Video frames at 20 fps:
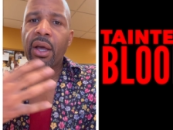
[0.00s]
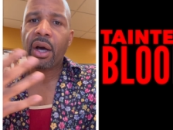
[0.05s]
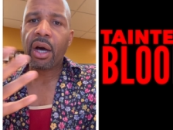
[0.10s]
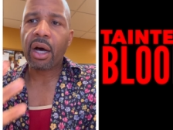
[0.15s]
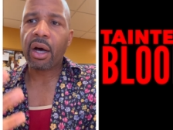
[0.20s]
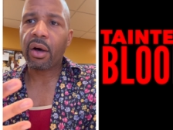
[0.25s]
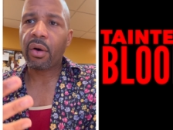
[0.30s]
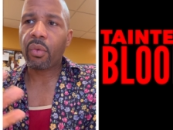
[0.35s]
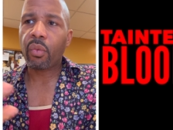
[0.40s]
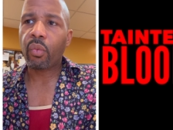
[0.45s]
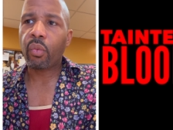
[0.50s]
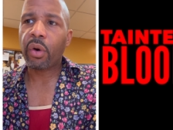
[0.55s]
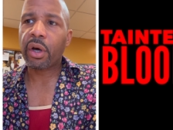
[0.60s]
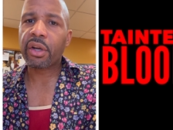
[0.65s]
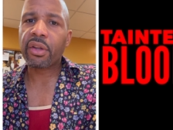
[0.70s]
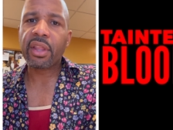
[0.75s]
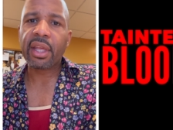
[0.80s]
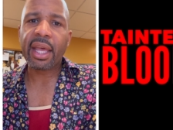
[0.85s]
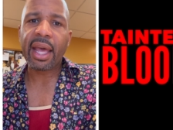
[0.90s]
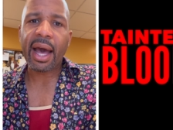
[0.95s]
uh, what
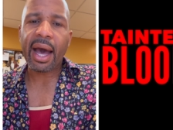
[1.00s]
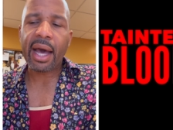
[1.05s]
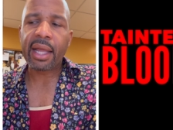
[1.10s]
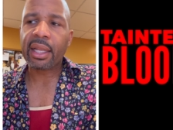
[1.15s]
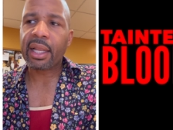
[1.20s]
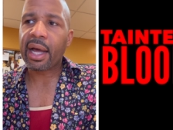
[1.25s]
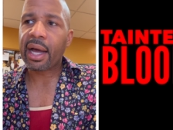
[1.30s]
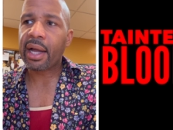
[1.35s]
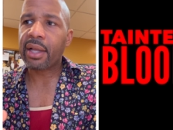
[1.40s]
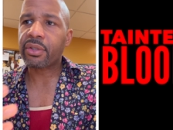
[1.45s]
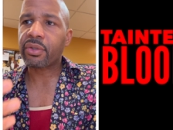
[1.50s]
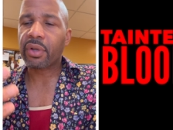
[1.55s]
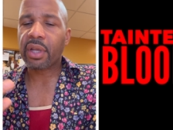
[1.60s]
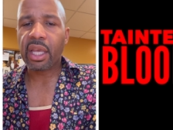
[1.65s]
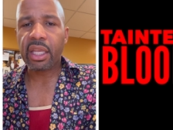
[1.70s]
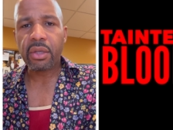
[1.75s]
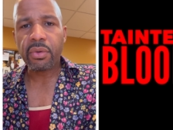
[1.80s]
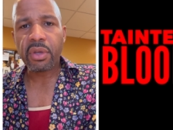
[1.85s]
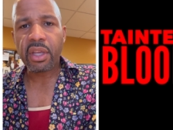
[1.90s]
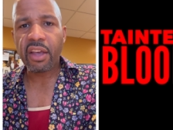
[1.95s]
are the guidelines or
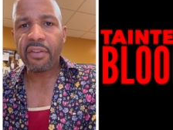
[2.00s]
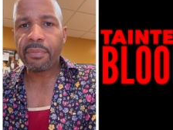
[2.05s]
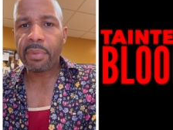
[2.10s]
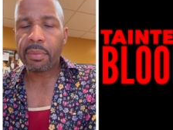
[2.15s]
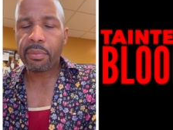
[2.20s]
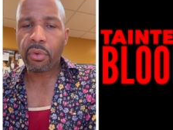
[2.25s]
can you give me